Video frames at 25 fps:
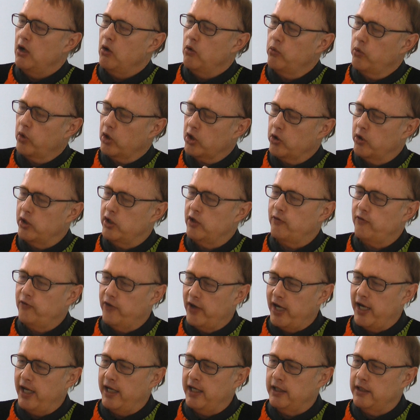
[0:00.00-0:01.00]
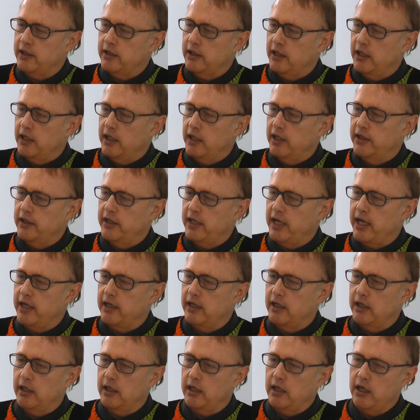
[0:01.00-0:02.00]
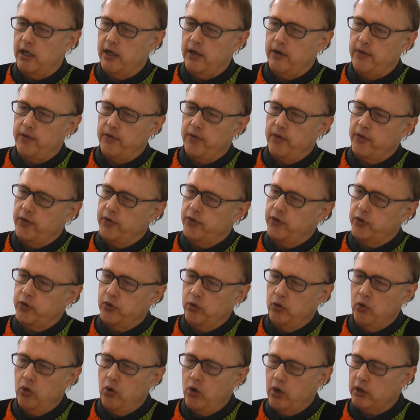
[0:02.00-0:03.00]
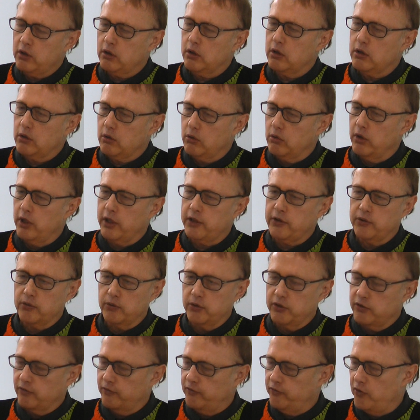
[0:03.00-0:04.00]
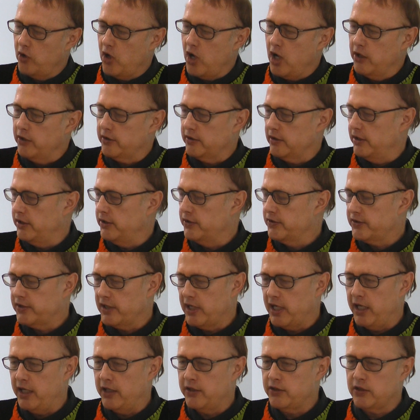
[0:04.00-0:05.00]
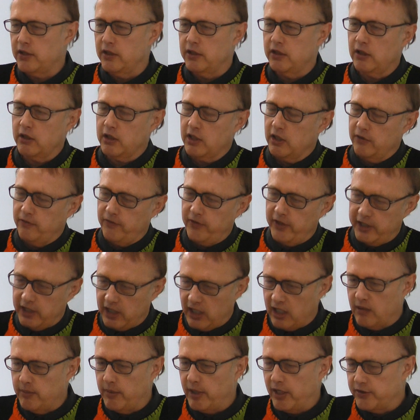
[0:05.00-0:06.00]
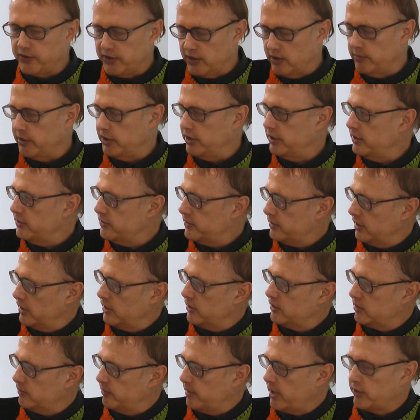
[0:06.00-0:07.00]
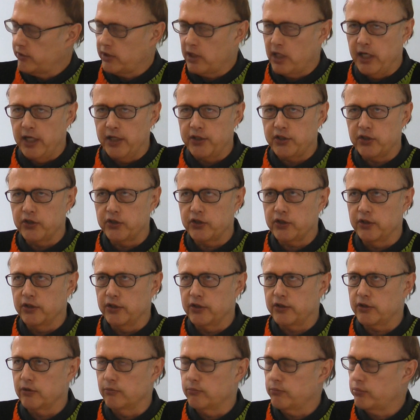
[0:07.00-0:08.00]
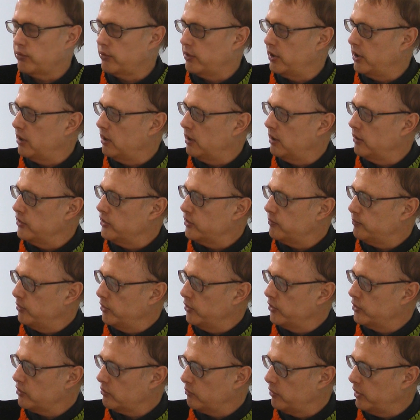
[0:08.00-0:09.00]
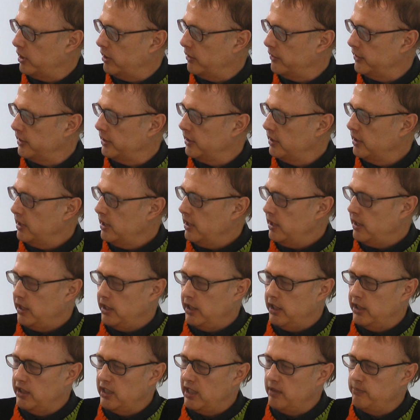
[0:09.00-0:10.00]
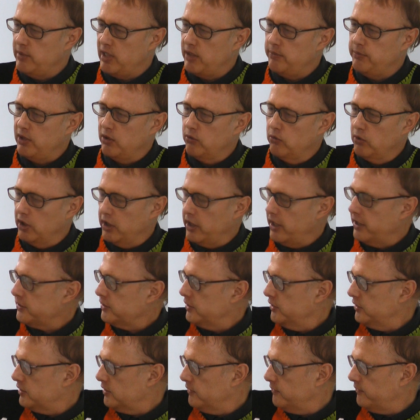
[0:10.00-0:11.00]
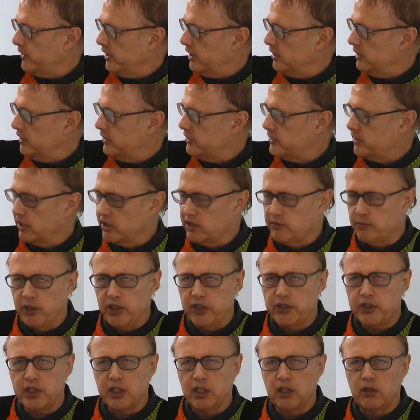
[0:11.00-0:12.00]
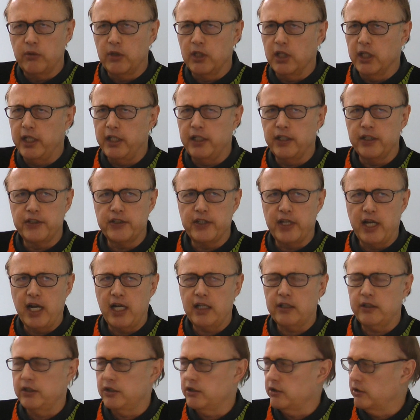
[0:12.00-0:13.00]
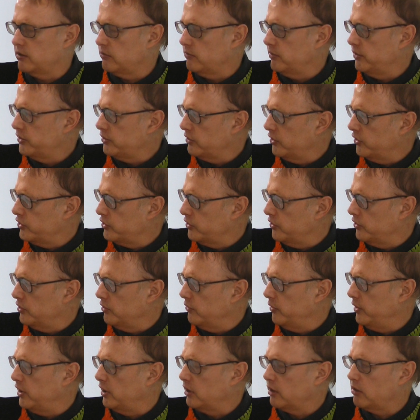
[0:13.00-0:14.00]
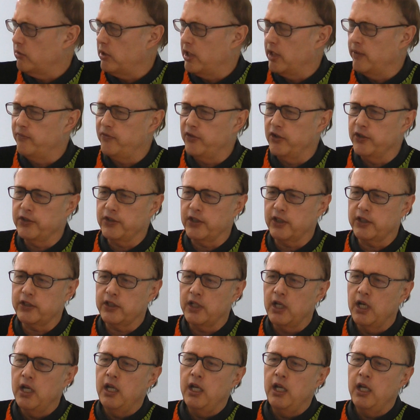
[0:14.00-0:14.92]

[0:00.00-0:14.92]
We're going to find that through hook or crook, through default in science, they're going to find out about some of these things about consciousness and prayer and spirituality. Mm-hmm. And they may be reluctant to find these things, but it's going to relate exactly to the research they're doing in quantum physics.